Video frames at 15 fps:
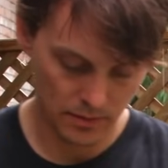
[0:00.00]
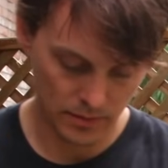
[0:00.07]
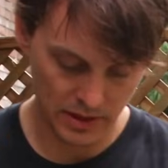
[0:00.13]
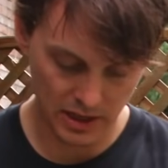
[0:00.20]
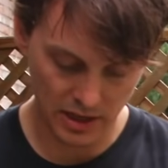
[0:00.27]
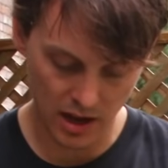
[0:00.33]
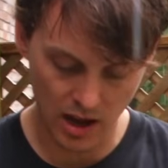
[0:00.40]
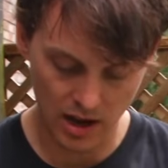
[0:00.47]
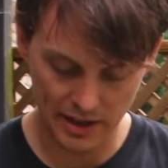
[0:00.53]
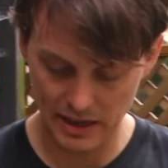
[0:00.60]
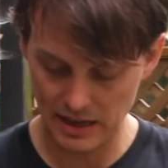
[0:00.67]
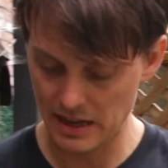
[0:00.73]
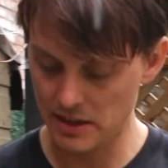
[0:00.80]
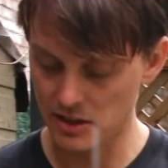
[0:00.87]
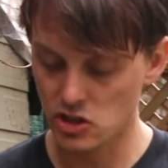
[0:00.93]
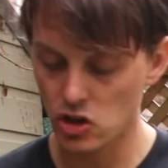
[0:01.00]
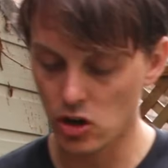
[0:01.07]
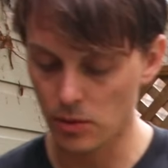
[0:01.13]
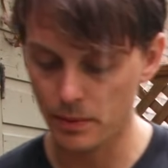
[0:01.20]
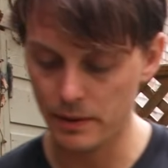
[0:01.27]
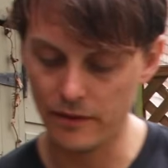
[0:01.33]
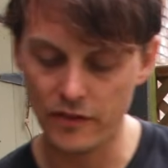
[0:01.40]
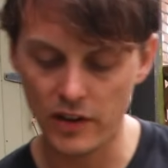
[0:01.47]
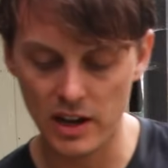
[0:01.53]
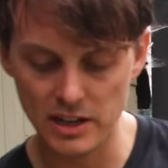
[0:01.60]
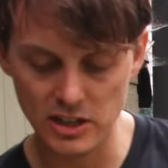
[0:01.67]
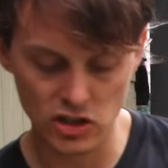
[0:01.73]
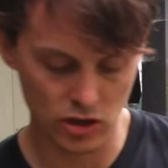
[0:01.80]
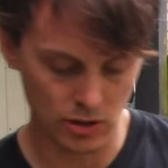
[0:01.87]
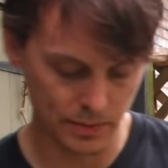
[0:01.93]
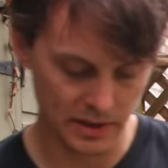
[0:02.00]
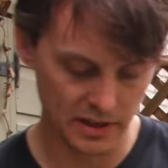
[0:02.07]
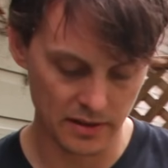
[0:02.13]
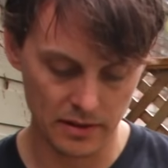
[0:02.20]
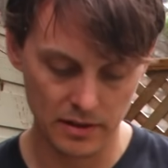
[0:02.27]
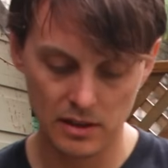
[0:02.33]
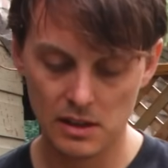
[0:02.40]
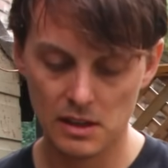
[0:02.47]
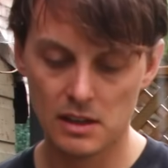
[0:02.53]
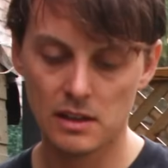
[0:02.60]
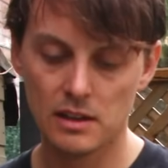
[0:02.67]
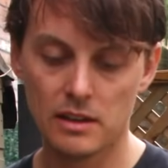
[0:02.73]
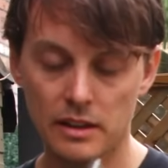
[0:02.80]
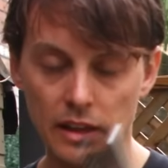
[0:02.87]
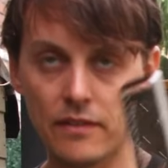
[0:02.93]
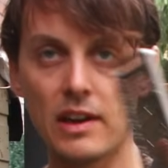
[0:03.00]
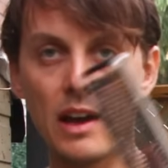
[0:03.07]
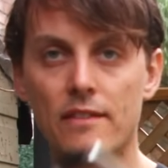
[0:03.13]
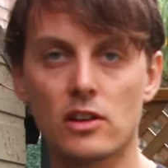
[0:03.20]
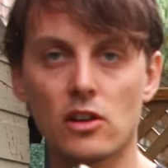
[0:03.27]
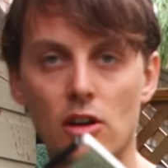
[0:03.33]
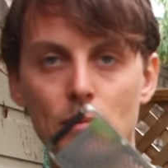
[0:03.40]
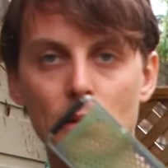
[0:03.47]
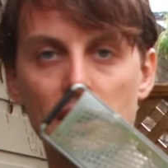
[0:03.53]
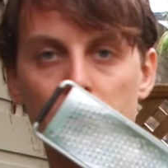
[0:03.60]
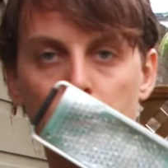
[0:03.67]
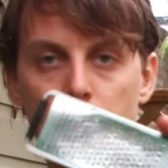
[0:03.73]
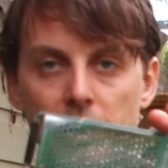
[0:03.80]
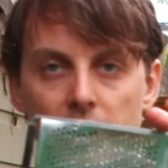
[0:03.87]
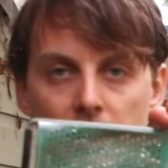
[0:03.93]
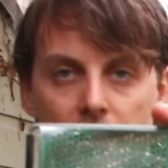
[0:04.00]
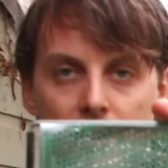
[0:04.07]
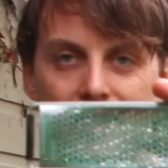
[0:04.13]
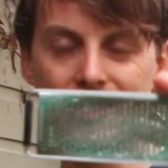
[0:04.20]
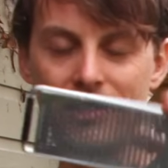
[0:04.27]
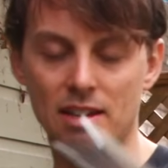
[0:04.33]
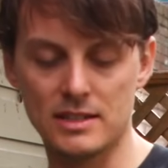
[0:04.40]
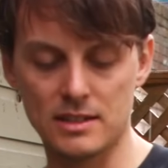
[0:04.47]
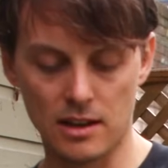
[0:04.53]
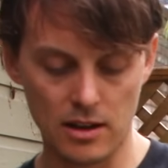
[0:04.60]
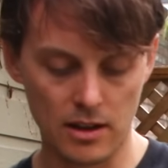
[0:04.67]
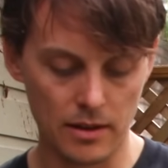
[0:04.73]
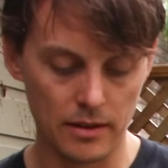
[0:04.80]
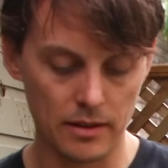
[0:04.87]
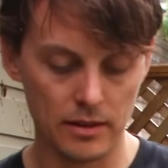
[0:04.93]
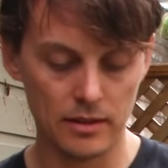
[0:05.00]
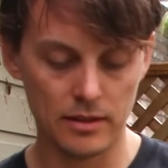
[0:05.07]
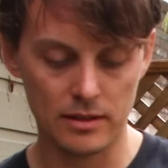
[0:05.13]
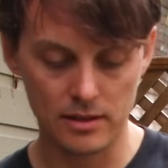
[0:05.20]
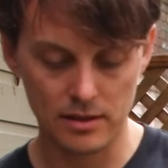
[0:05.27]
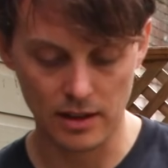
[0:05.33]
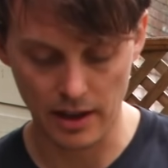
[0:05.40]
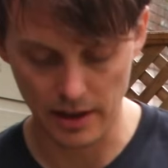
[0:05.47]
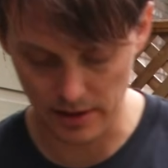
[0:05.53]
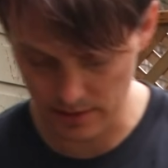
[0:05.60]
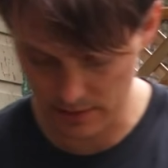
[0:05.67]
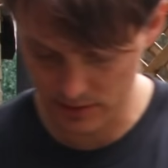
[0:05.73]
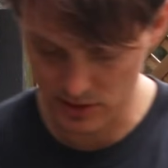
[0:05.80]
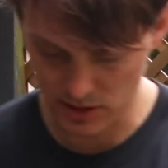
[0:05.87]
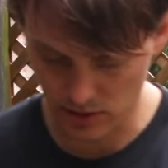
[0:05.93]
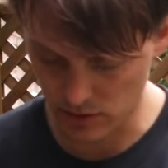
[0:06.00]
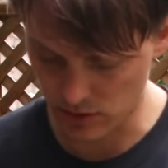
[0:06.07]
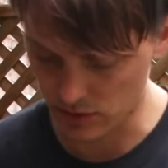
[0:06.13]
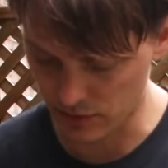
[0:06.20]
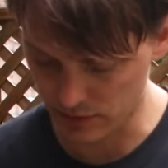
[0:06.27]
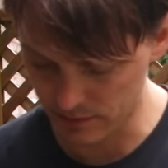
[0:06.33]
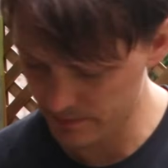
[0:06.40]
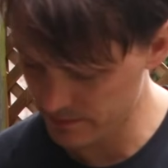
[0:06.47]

With the garlic, you can either chop it, finely chop it. If you haven't got a microplane, these are like so useful,